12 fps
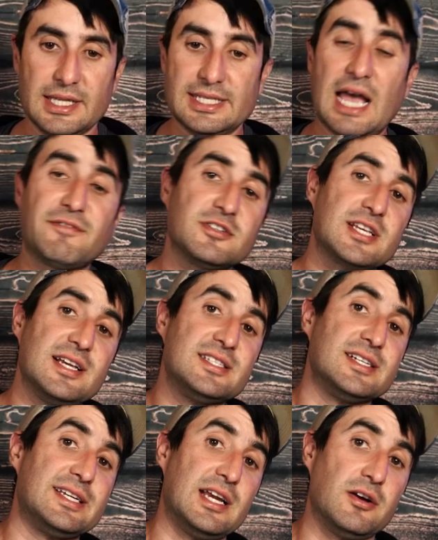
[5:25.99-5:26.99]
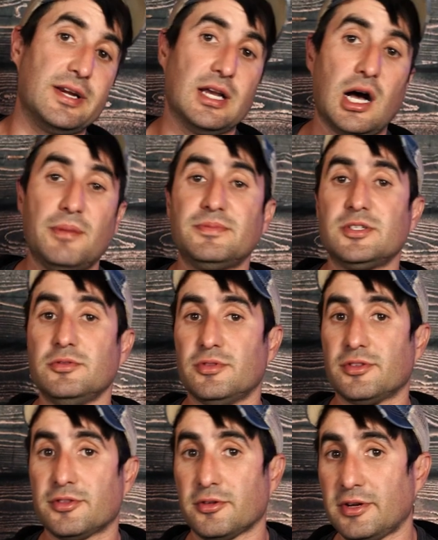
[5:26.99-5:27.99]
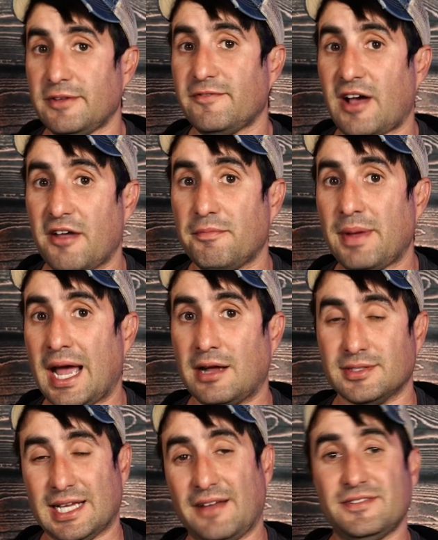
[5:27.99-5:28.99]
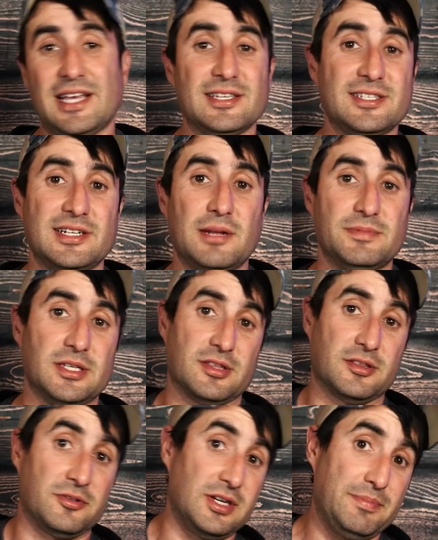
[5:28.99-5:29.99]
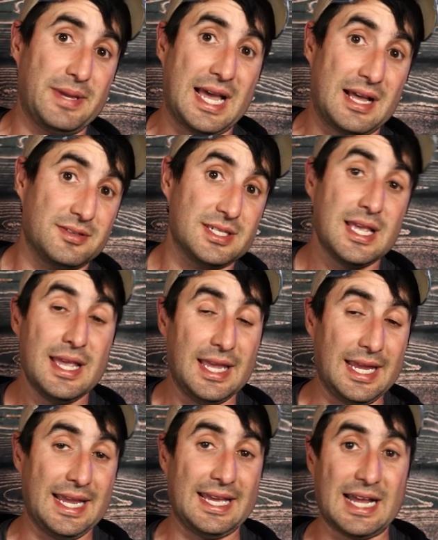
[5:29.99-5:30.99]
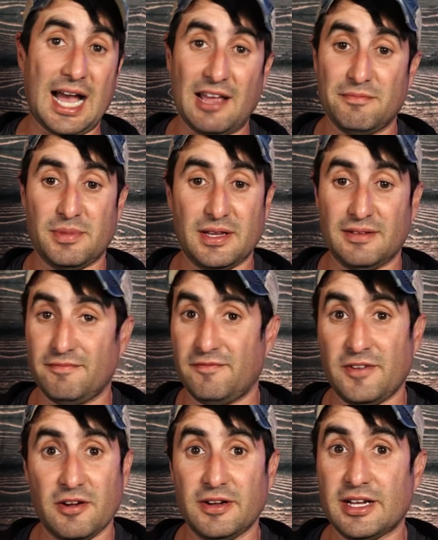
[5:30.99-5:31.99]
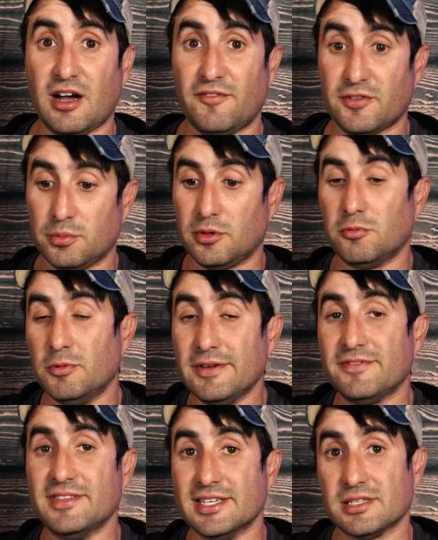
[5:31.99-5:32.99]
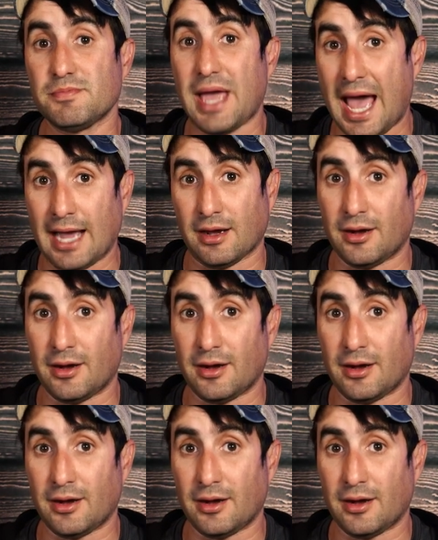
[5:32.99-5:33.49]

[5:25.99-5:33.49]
It's advertised to carry up to 35 pounds. I've tested up to 30 pounds and I've been very comfortable with this pack